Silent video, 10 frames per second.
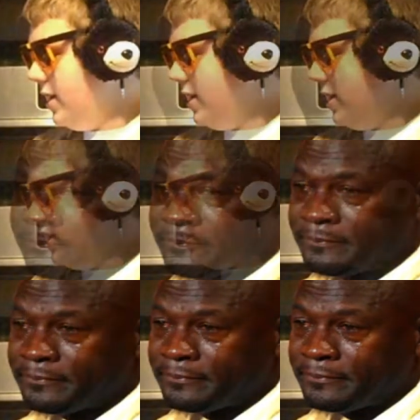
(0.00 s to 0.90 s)
They ask you how
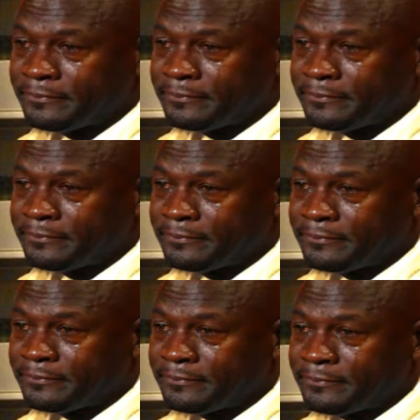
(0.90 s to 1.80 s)
you are and you just have to
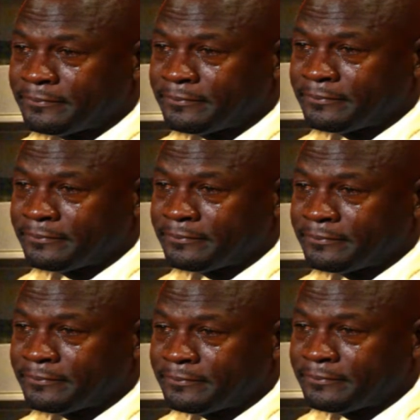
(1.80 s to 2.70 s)
say that you're fine
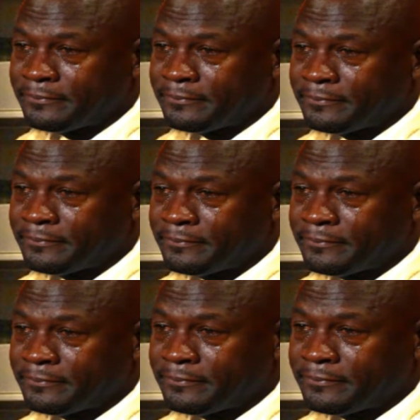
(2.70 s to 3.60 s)
when you're not really
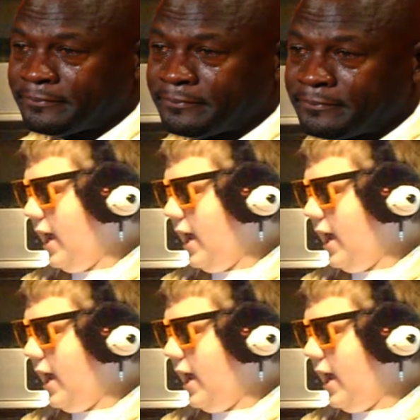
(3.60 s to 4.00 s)
fine, but you just...